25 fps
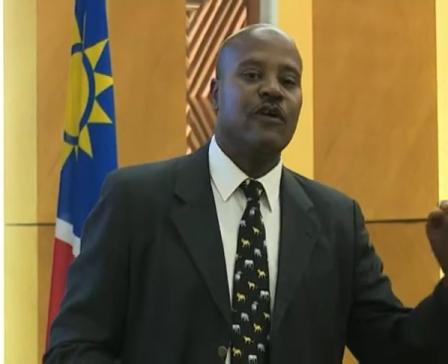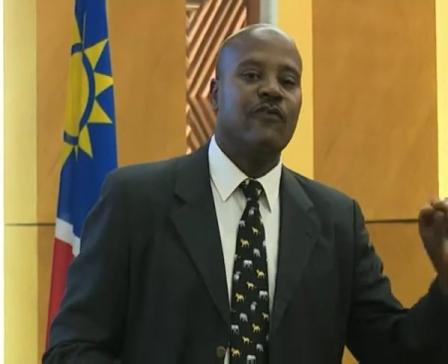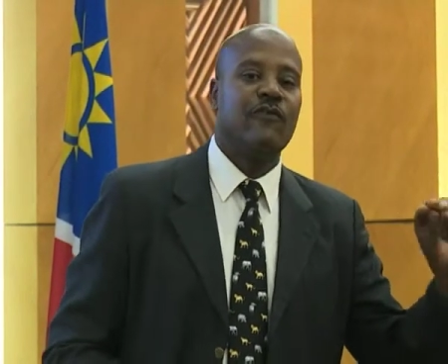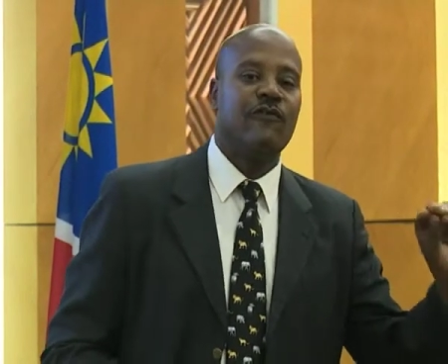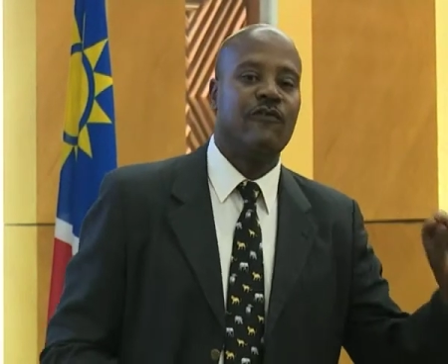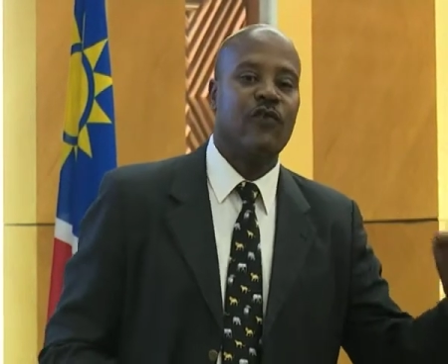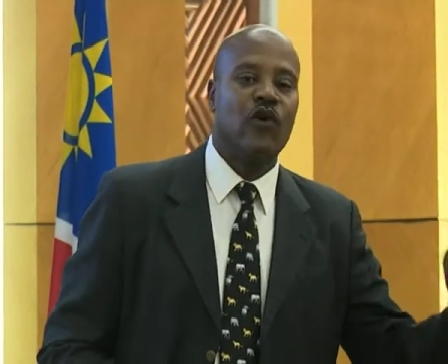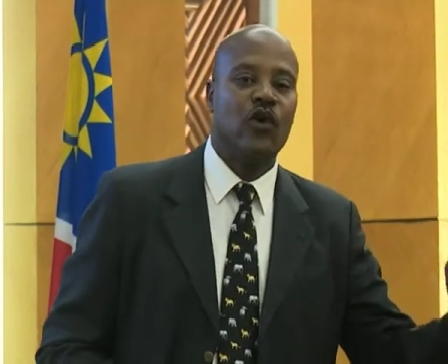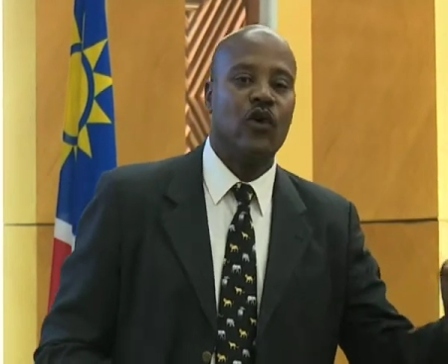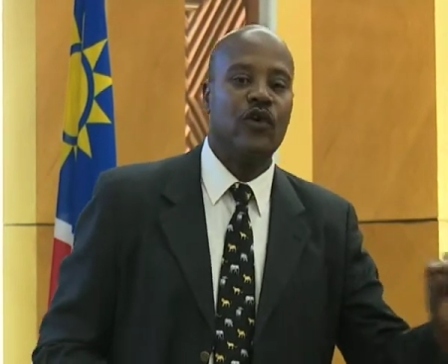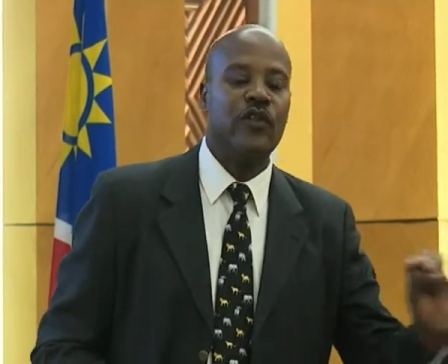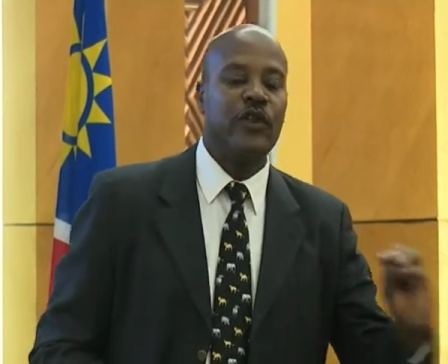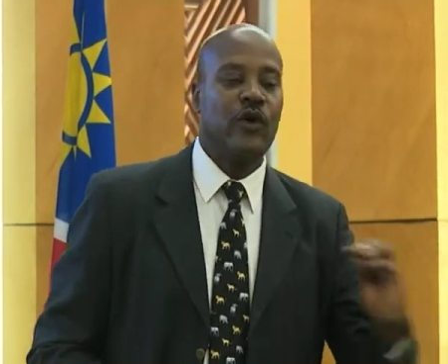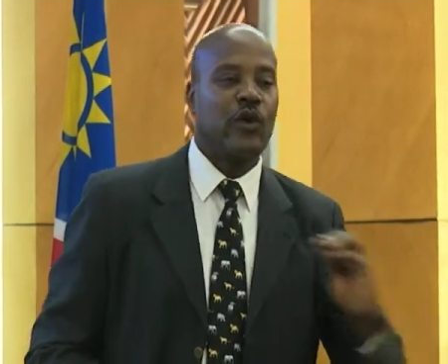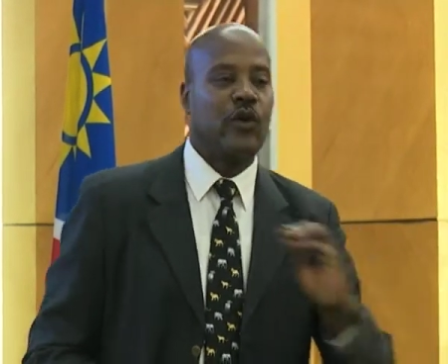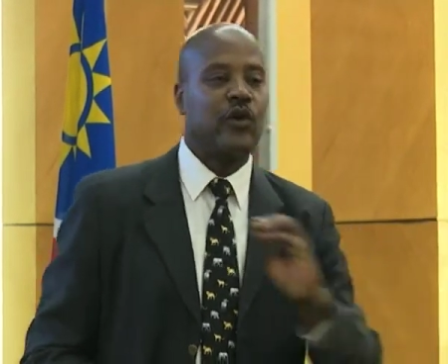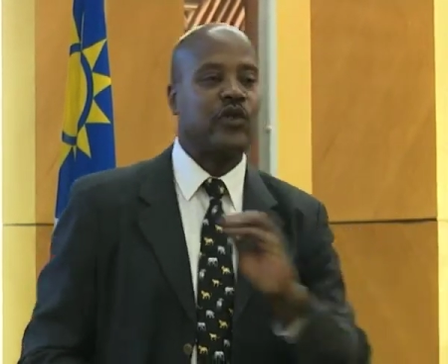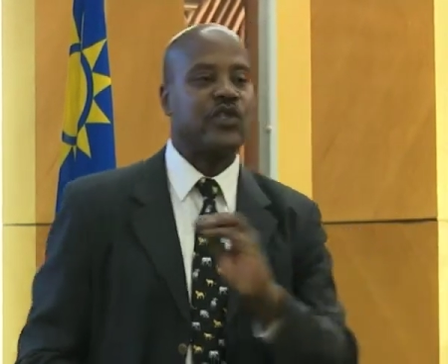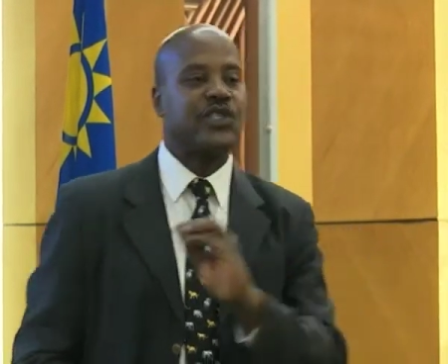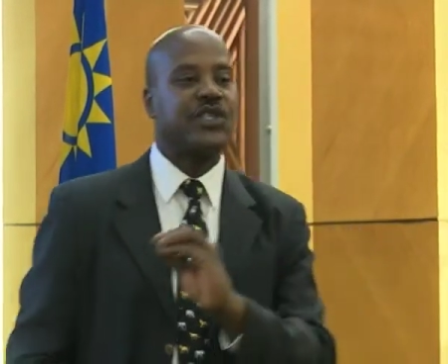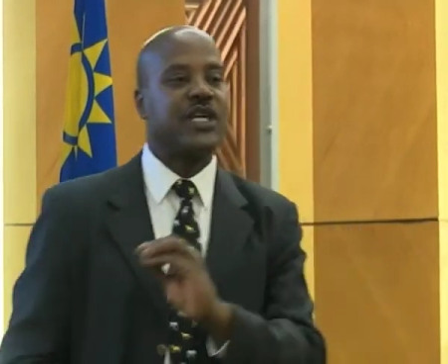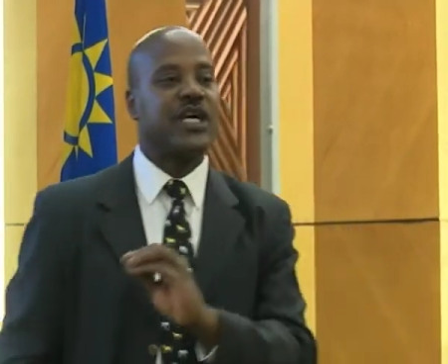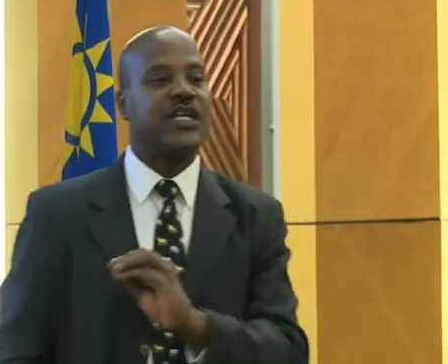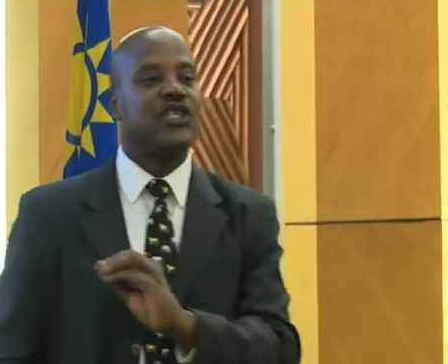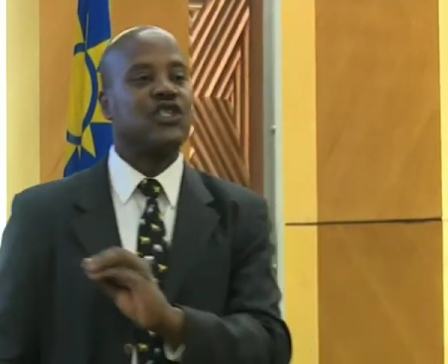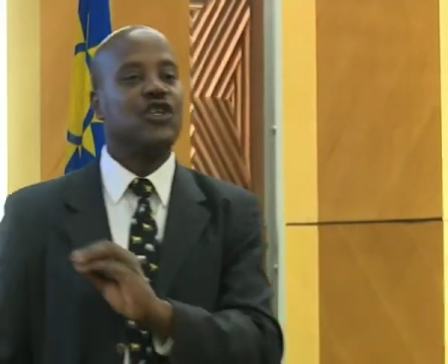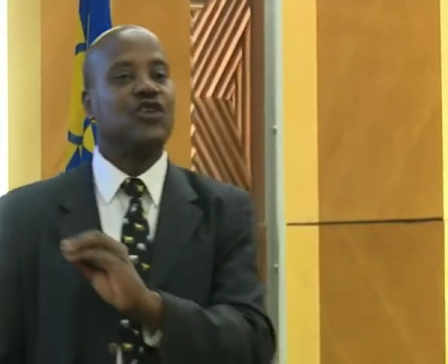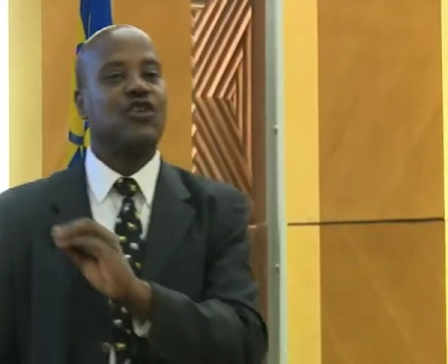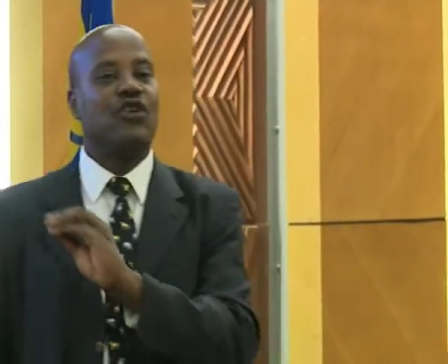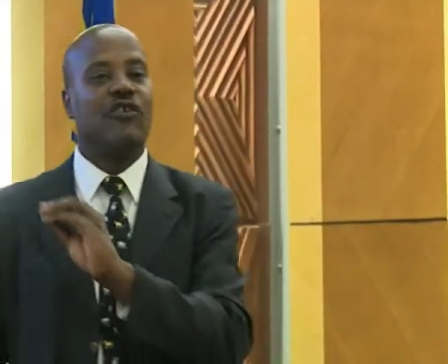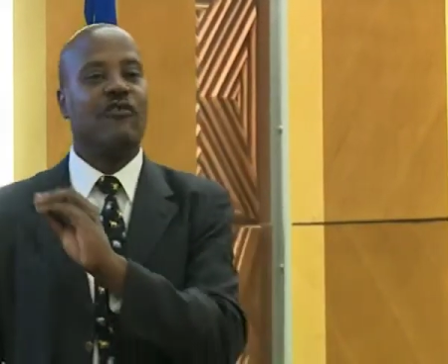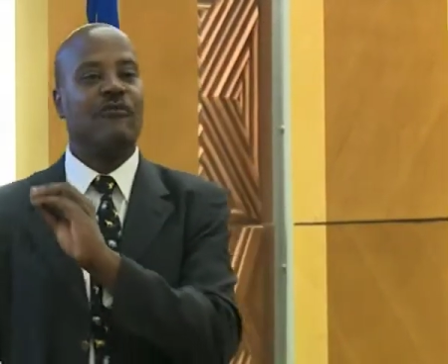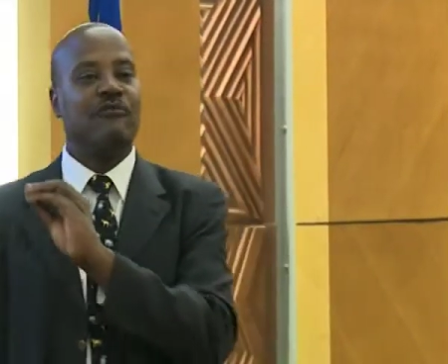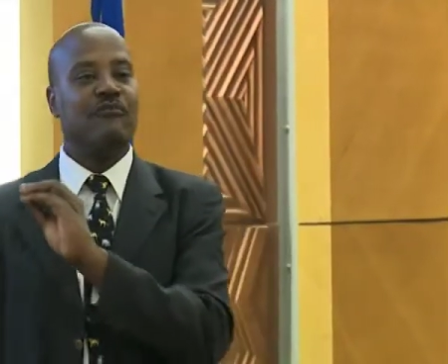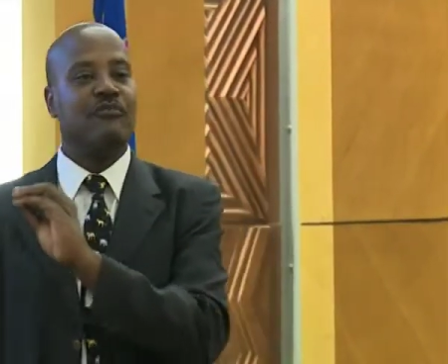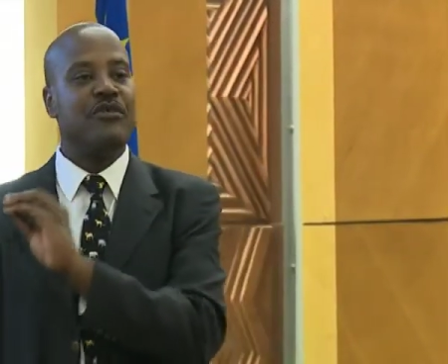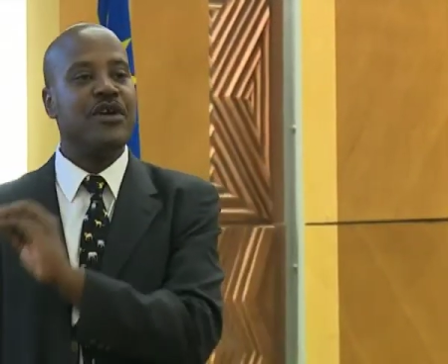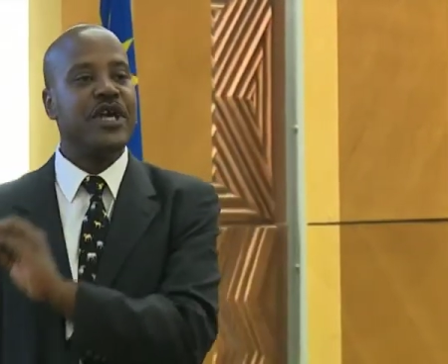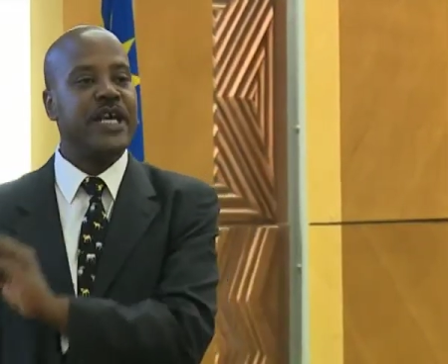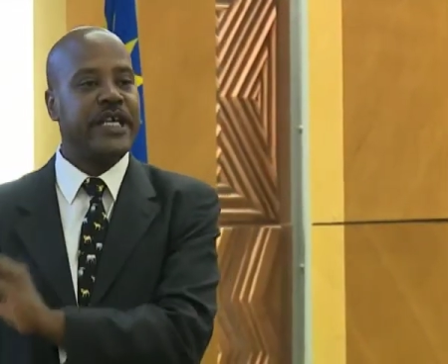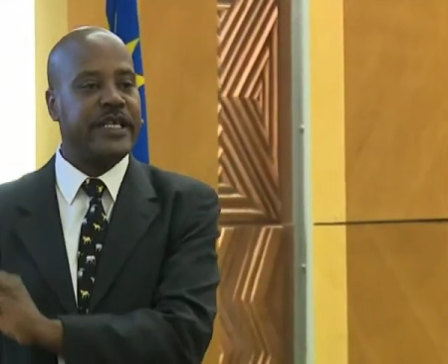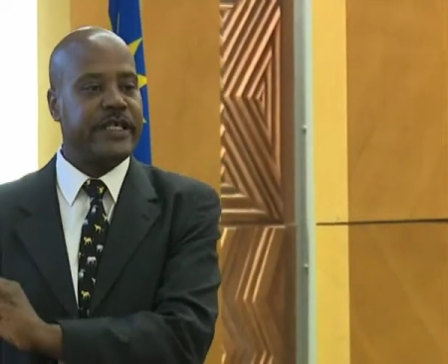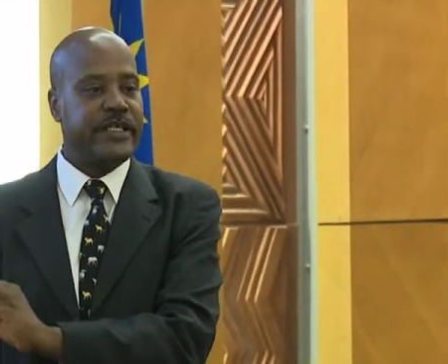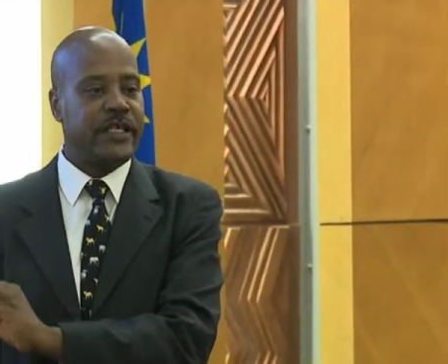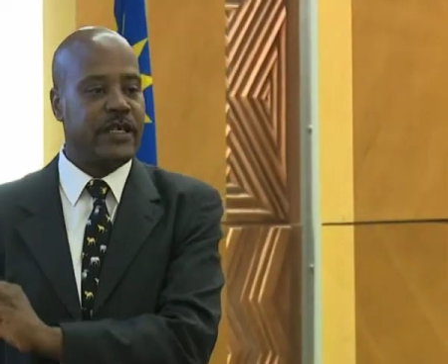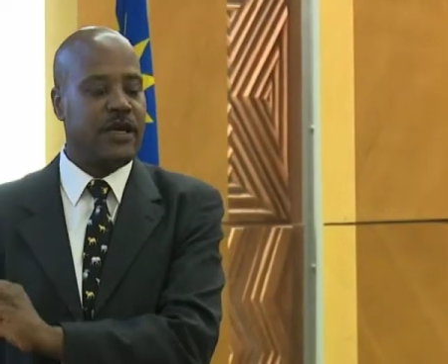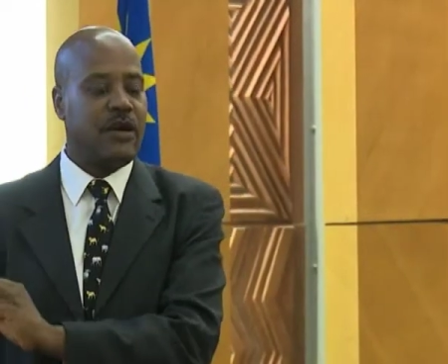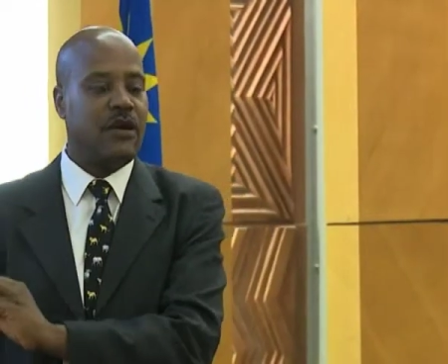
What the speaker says: for the construction of bricks,